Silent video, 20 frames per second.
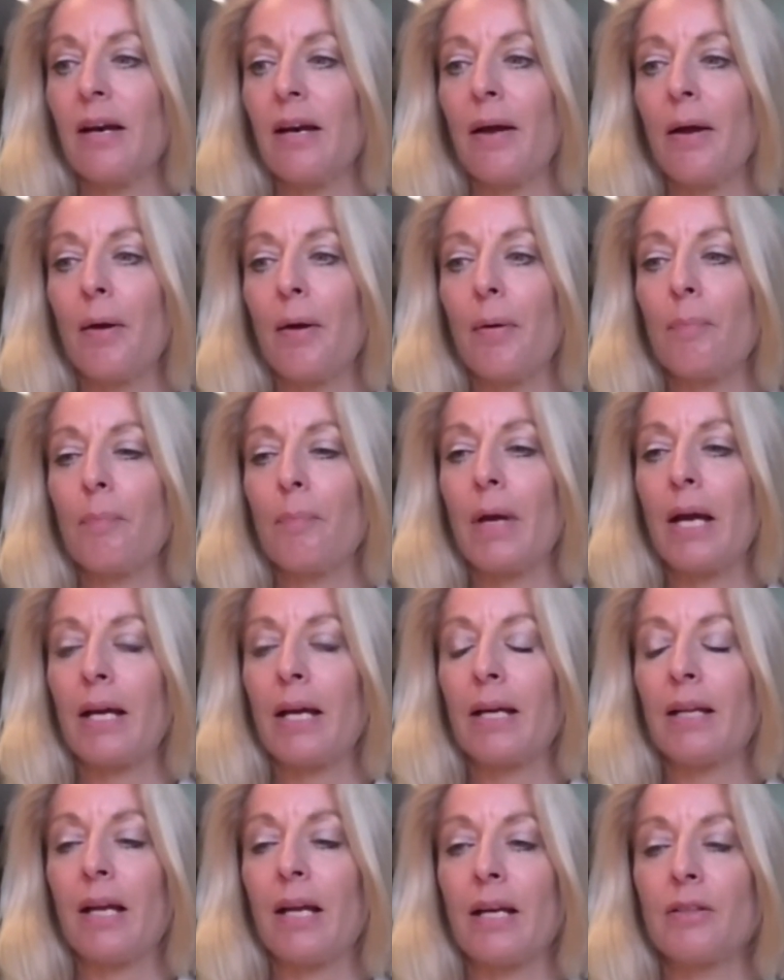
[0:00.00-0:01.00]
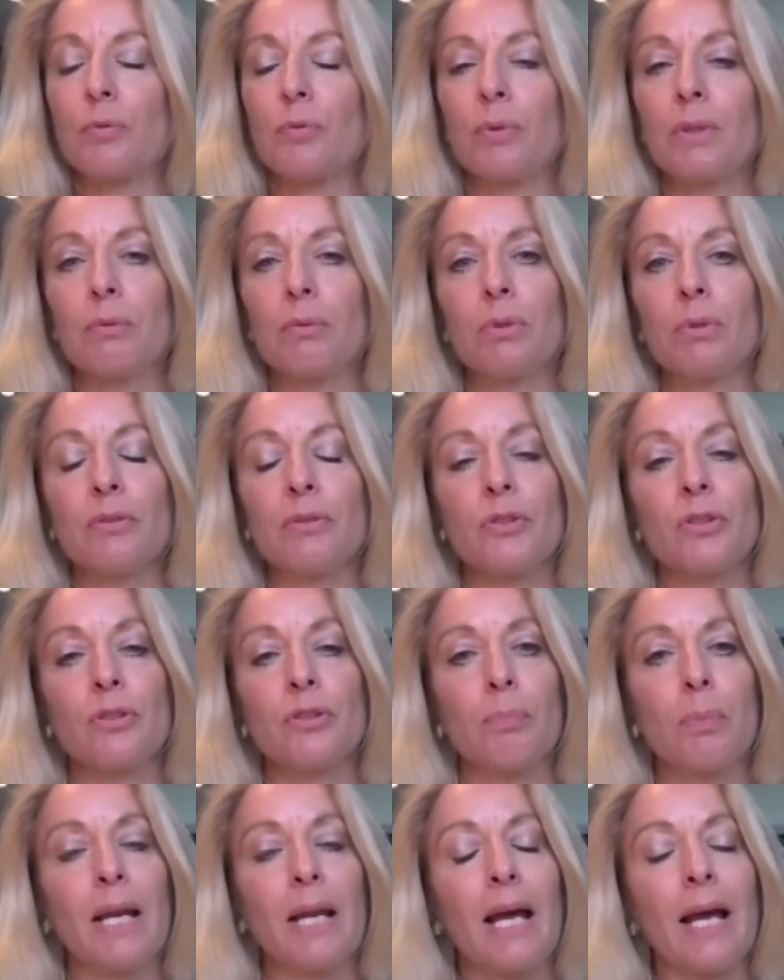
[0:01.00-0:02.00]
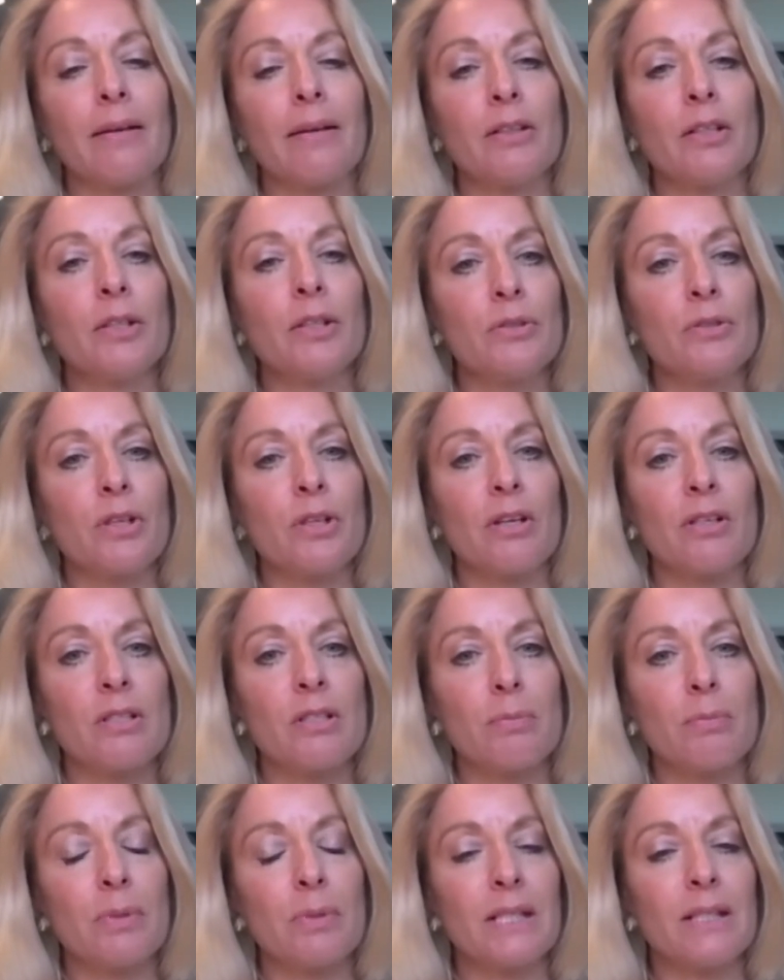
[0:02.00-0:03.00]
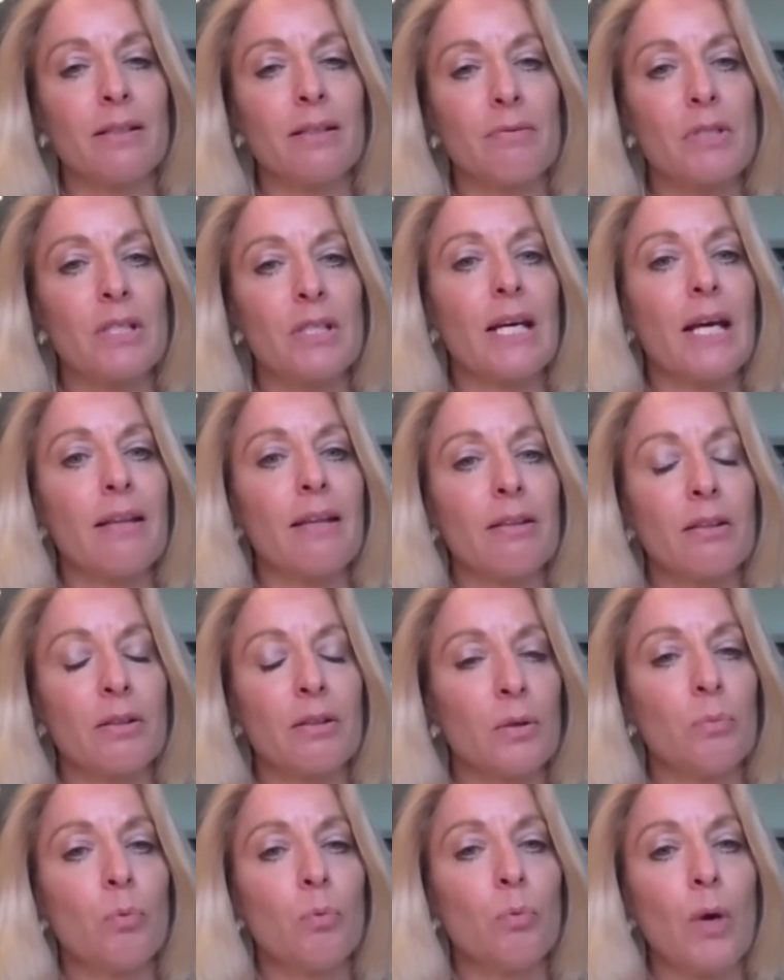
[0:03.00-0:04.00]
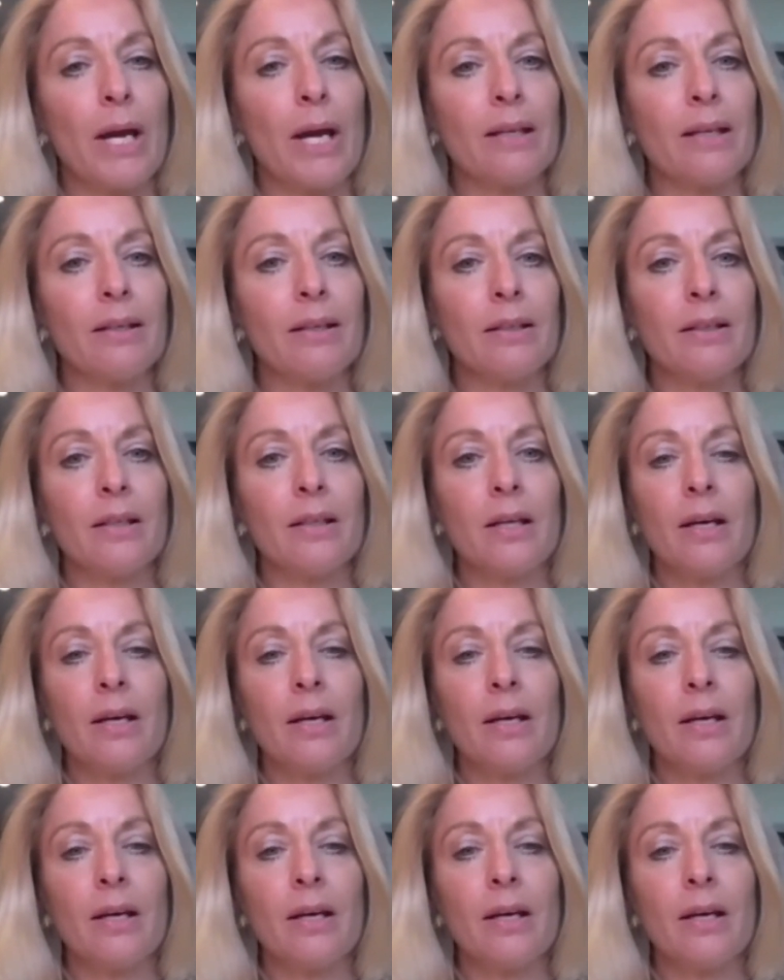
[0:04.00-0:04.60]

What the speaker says: and we will sort of plan who's going to be together and when.